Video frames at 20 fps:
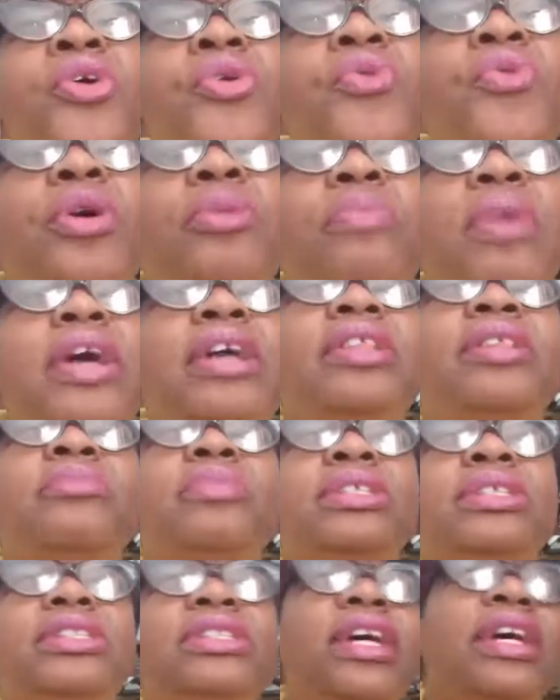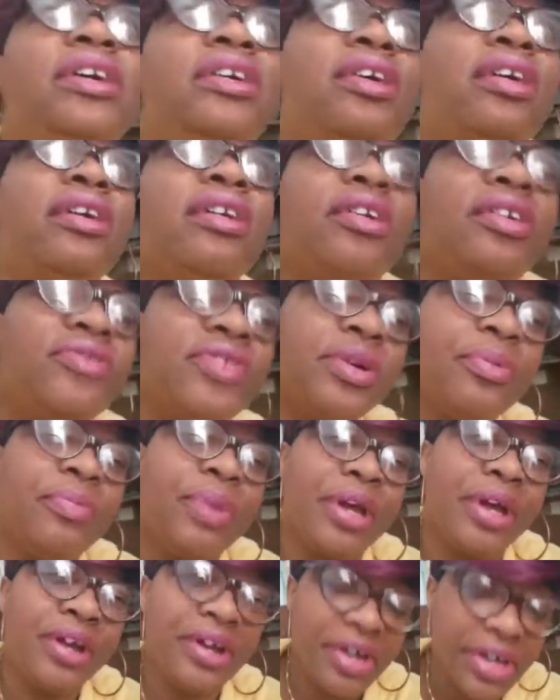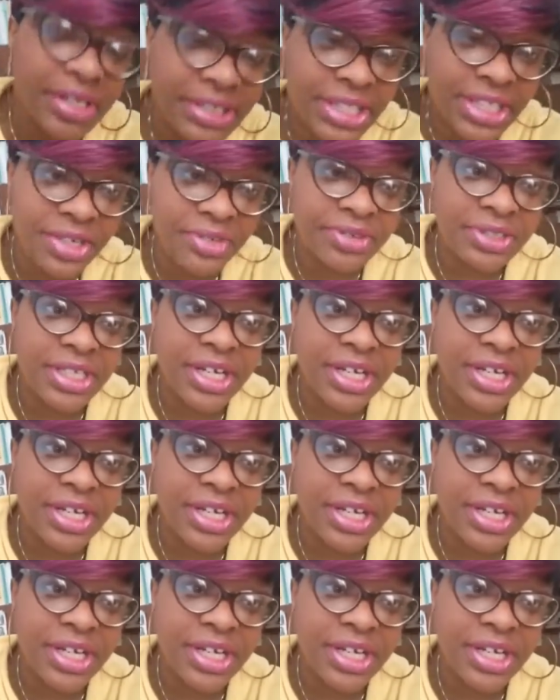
we make the mistake of comparing ourselves